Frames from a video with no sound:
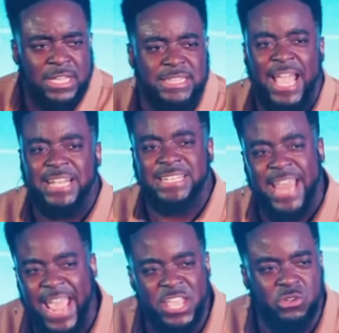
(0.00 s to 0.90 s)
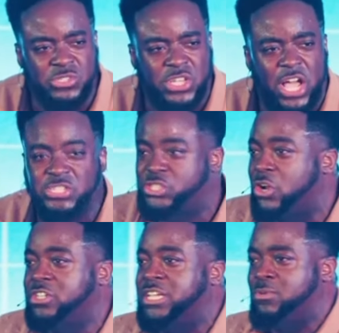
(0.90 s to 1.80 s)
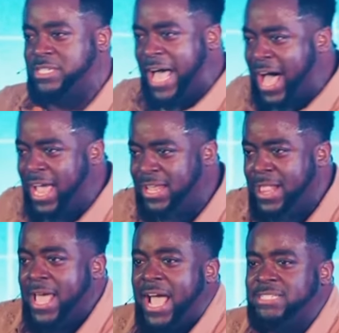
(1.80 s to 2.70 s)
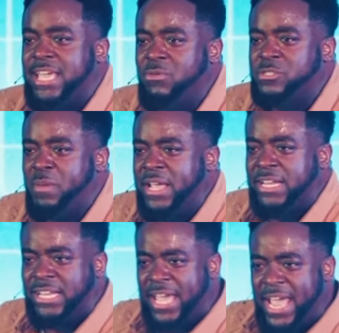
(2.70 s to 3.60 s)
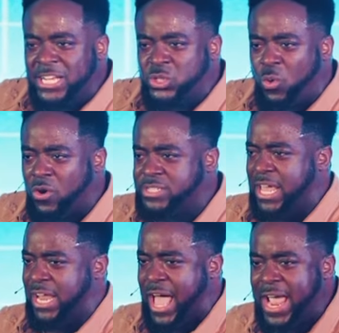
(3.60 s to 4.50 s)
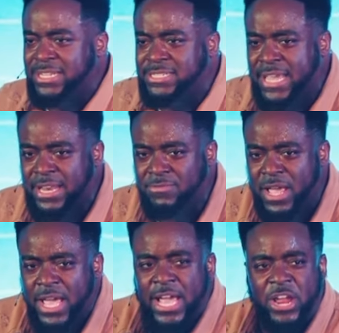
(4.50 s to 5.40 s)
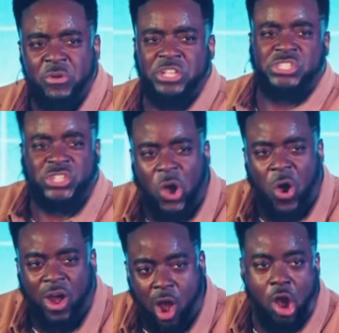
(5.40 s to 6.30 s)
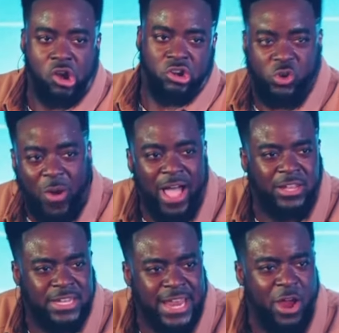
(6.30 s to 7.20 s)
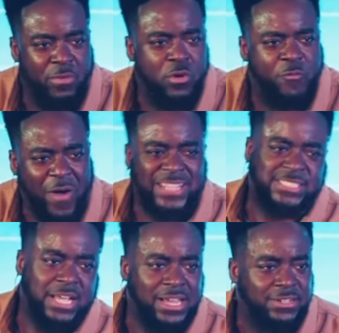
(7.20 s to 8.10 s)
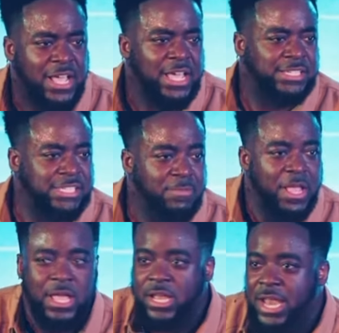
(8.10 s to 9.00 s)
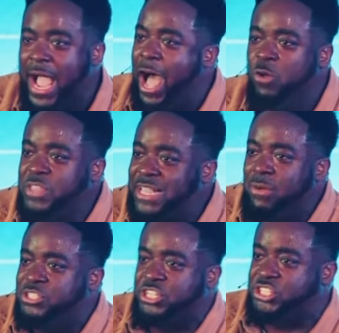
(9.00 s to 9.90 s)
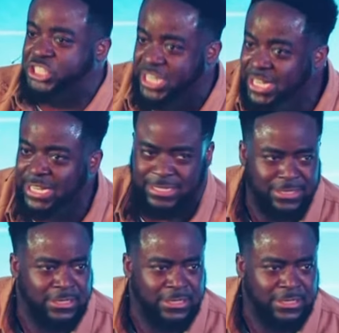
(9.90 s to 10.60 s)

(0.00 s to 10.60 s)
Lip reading: that Daniel's uncertainty was high as he was being led towards a lion's den, hearing Scar growling there, and Mufasa, and like, I don't think they were just chilling.